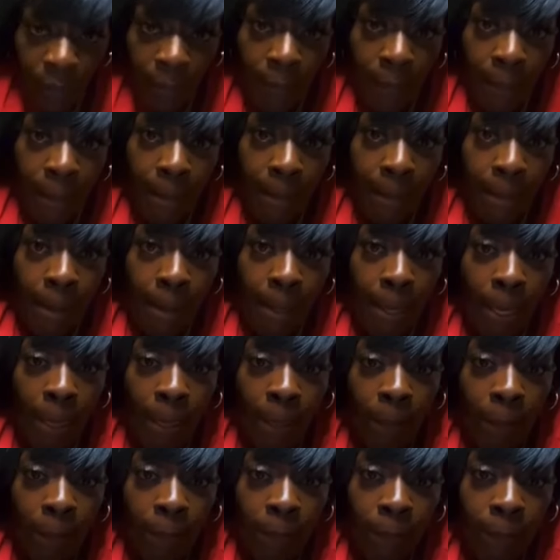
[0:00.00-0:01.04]

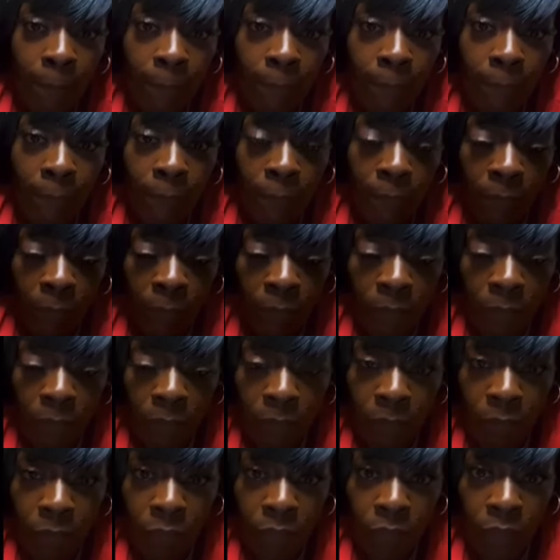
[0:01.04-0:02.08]

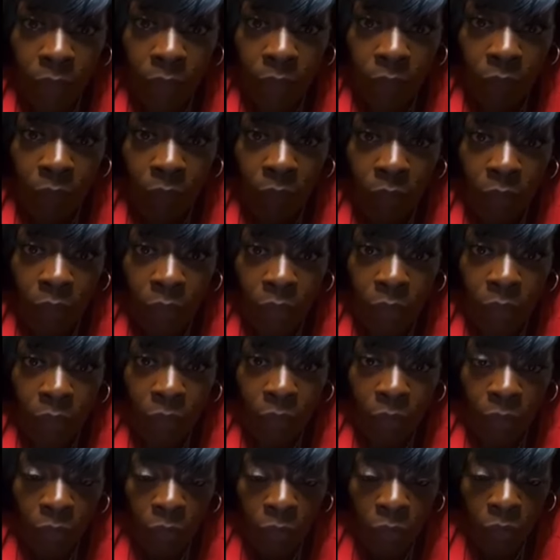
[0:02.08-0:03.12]

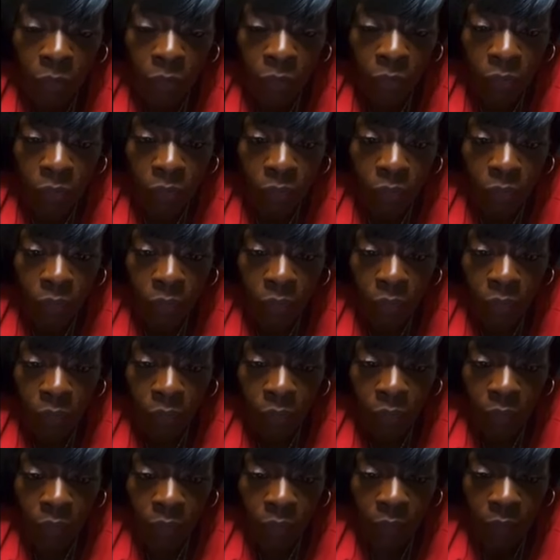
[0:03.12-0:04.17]

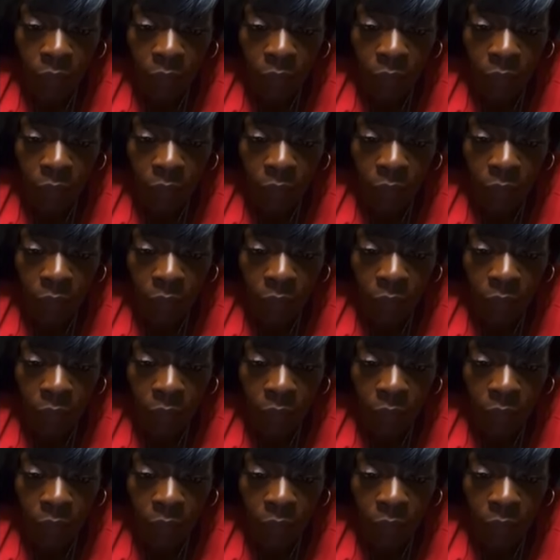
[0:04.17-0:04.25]
(not speaking)